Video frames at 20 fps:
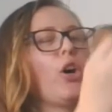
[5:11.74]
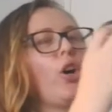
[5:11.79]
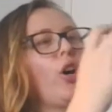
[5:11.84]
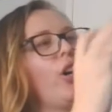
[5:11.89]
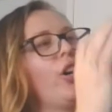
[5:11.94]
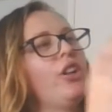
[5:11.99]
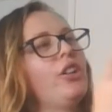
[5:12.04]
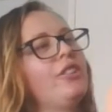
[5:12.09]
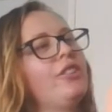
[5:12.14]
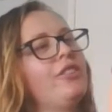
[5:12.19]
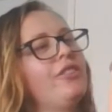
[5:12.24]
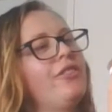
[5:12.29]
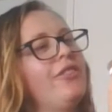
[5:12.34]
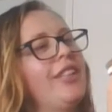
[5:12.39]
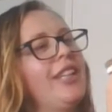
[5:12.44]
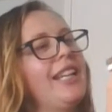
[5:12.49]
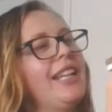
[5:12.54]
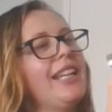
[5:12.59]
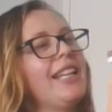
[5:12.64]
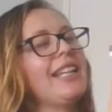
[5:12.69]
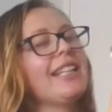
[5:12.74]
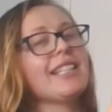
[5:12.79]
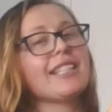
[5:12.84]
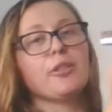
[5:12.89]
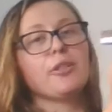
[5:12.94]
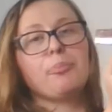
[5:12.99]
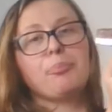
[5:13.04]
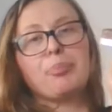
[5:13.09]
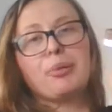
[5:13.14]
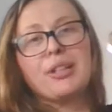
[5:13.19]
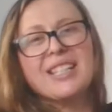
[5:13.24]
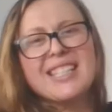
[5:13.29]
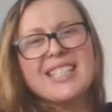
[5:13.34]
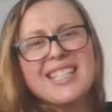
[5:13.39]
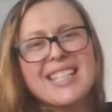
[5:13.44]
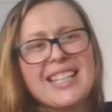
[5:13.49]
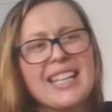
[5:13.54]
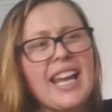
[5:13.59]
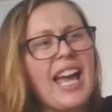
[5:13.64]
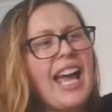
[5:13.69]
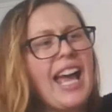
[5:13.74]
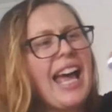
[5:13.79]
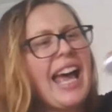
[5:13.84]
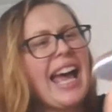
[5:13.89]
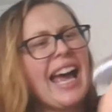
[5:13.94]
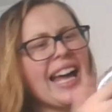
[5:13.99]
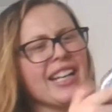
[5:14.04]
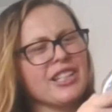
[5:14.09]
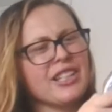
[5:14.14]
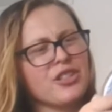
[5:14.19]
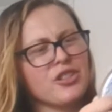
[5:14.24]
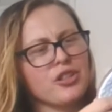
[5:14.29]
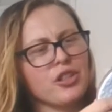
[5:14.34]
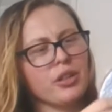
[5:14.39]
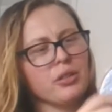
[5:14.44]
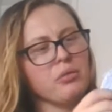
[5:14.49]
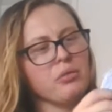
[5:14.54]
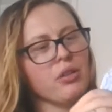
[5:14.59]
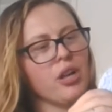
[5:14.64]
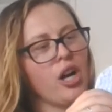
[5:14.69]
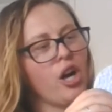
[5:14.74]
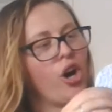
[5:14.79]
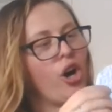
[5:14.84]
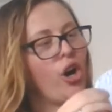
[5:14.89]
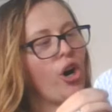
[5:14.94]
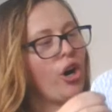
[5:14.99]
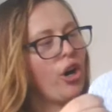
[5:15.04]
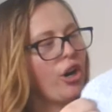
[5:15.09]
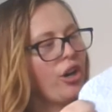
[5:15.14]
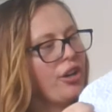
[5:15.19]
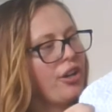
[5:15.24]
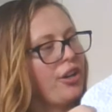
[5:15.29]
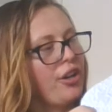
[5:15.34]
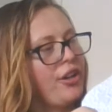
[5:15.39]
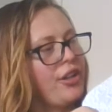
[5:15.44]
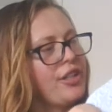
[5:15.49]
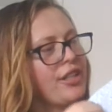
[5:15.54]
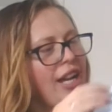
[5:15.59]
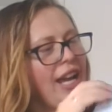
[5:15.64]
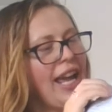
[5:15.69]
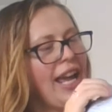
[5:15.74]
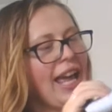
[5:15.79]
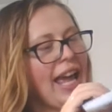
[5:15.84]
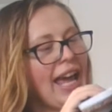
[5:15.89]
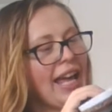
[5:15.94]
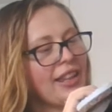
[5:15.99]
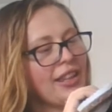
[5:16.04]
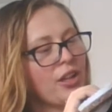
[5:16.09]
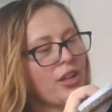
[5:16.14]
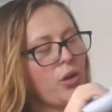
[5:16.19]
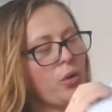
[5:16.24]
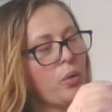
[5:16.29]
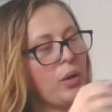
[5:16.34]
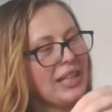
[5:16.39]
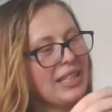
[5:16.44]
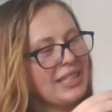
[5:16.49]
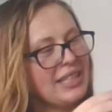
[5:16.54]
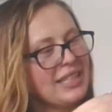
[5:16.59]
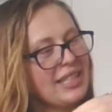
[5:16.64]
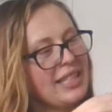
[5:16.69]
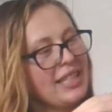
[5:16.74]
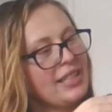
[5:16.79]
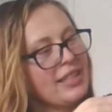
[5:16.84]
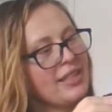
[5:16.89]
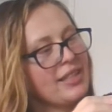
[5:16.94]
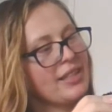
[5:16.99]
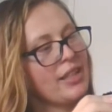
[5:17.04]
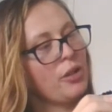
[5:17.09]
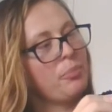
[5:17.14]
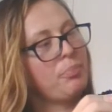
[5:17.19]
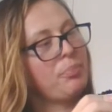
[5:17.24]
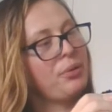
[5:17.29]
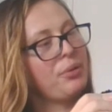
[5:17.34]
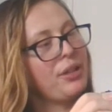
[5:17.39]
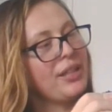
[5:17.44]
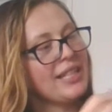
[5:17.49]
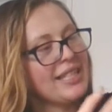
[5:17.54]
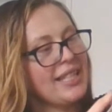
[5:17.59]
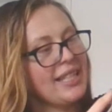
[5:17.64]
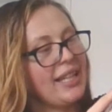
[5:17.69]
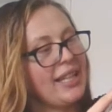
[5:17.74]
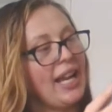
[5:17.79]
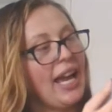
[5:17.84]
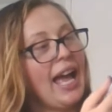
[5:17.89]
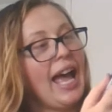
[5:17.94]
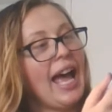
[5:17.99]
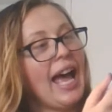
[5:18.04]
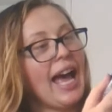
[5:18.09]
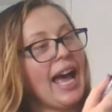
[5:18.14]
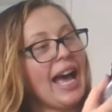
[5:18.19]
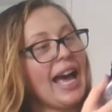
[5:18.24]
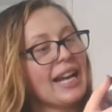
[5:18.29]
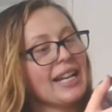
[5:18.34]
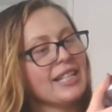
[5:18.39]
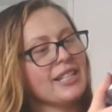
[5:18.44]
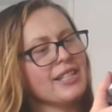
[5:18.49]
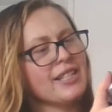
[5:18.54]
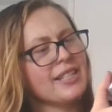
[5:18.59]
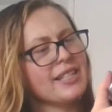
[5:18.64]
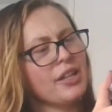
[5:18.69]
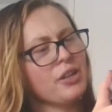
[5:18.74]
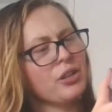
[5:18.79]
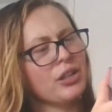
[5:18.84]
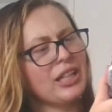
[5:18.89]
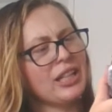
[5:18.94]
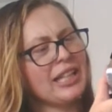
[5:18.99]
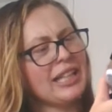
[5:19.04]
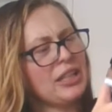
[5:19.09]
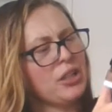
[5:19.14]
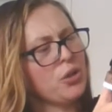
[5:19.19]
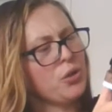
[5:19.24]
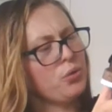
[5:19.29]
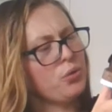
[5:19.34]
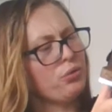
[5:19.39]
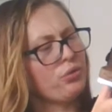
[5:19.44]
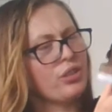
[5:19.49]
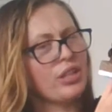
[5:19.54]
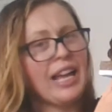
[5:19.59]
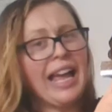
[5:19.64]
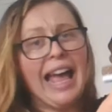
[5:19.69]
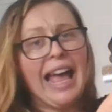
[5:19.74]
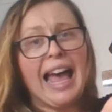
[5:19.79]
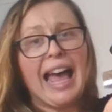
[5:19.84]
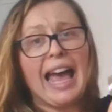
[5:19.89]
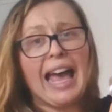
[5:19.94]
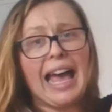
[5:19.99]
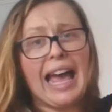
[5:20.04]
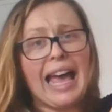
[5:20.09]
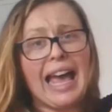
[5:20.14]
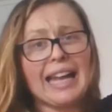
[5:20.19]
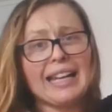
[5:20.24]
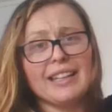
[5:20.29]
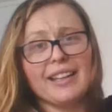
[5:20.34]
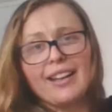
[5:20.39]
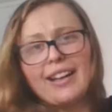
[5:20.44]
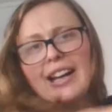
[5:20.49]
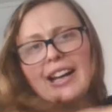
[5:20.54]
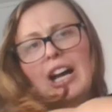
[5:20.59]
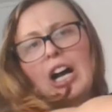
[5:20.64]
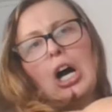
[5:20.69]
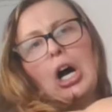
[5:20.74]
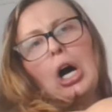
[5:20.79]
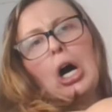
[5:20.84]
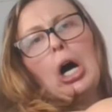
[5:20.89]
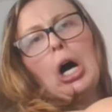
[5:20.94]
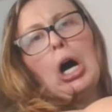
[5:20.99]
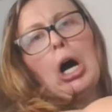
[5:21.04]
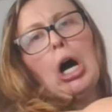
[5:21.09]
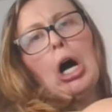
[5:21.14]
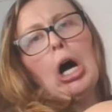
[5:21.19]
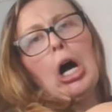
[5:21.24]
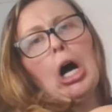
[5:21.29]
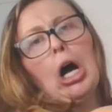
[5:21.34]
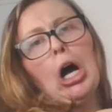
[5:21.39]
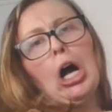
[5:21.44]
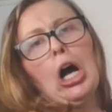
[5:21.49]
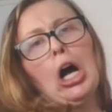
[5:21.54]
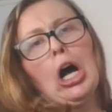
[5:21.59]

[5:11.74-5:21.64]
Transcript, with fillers: Oh, it's so pretty and it's so hard and the quality is so pretty and it's so cute and oh,